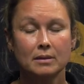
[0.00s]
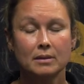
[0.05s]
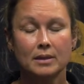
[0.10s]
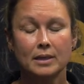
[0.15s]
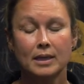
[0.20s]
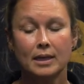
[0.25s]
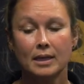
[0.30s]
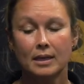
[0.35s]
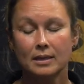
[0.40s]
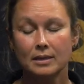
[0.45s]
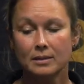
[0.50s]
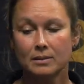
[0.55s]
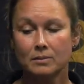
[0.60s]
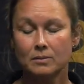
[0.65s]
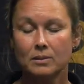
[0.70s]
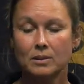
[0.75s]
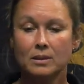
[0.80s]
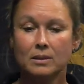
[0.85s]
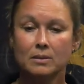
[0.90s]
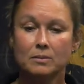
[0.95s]
Yeah,
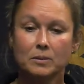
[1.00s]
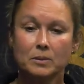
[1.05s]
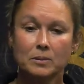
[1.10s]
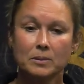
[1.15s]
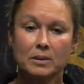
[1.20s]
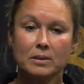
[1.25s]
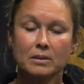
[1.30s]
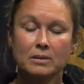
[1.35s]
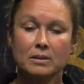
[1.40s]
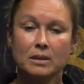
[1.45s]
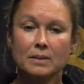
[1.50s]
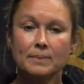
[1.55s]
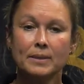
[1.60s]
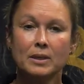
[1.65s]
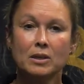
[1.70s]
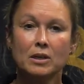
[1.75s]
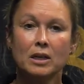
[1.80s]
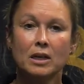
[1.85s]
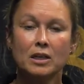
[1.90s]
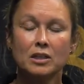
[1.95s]
well, when we're talking
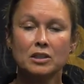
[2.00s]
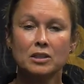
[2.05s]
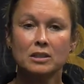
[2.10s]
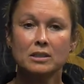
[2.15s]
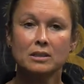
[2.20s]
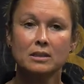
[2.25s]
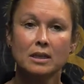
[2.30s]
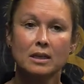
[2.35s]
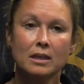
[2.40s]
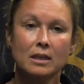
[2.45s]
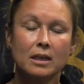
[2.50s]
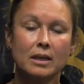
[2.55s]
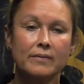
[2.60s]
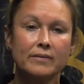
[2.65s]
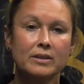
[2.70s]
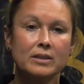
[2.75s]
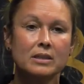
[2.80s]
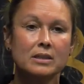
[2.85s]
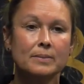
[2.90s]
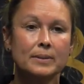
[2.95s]
about Kasia's got a lot
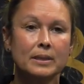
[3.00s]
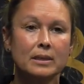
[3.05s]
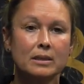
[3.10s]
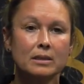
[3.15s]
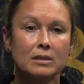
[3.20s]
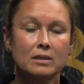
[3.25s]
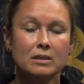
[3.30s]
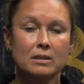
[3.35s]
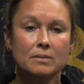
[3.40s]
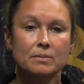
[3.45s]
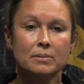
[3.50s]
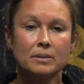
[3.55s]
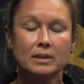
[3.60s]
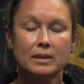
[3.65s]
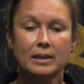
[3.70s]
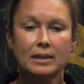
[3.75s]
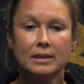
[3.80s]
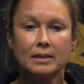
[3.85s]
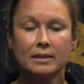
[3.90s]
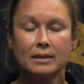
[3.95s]
of experience. She
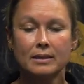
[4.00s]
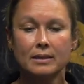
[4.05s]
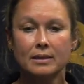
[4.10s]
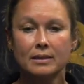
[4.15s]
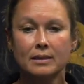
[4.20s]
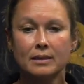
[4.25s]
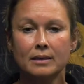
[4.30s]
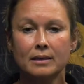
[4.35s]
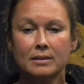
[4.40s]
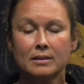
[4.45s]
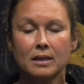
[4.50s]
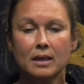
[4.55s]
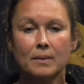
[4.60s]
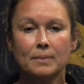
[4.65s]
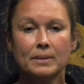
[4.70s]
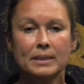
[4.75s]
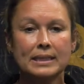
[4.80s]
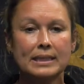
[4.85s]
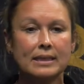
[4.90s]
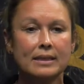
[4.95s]
played in a
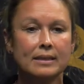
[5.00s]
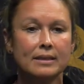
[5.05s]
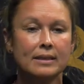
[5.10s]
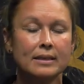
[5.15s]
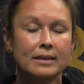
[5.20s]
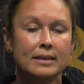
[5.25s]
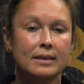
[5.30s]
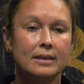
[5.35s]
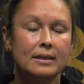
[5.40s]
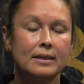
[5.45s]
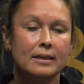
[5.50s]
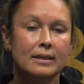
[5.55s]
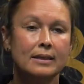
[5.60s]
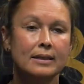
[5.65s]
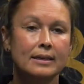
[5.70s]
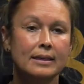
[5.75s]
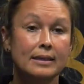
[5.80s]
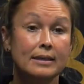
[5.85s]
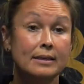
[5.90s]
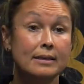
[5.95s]
top league
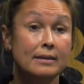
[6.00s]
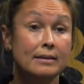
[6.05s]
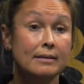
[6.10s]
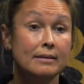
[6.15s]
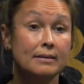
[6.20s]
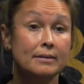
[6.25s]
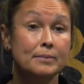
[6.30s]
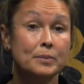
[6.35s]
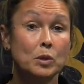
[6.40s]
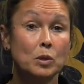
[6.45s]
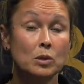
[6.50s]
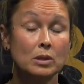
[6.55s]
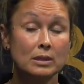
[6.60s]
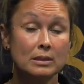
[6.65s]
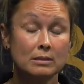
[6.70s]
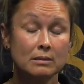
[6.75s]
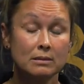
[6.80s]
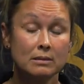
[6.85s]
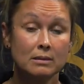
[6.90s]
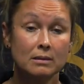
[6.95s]
in
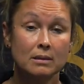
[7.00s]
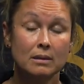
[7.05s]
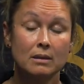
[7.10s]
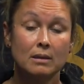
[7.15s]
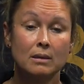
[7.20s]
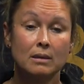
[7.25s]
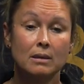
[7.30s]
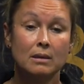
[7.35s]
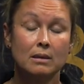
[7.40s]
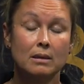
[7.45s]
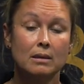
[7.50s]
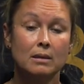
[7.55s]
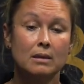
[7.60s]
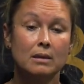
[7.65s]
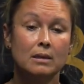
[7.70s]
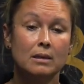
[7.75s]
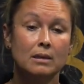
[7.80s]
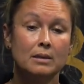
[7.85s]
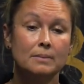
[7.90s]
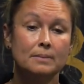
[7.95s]
Poland
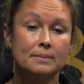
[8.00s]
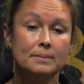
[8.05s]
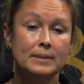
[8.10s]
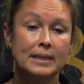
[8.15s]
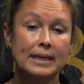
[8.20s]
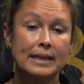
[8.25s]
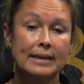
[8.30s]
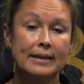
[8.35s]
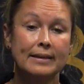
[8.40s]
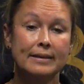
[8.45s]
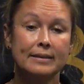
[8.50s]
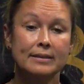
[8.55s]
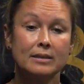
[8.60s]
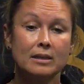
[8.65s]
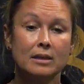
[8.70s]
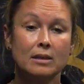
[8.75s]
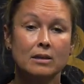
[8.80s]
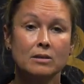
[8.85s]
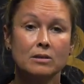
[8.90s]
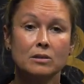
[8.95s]
and
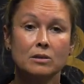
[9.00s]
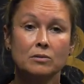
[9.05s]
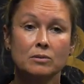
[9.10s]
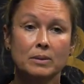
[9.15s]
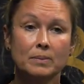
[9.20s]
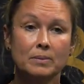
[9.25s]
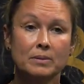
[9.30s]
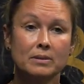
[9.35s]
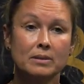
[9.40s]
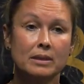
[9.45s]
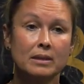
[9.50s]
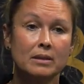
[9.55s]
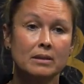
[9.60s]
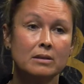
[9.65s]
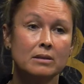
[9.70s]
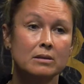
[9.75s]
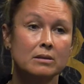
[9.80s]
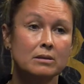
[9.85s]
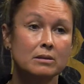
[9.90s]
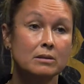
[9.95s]
also
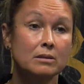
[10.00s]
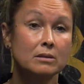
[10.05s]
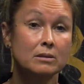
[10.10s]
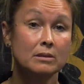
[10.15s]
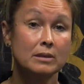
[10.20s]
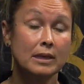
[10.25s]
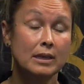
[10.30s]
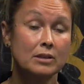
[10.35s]
represented her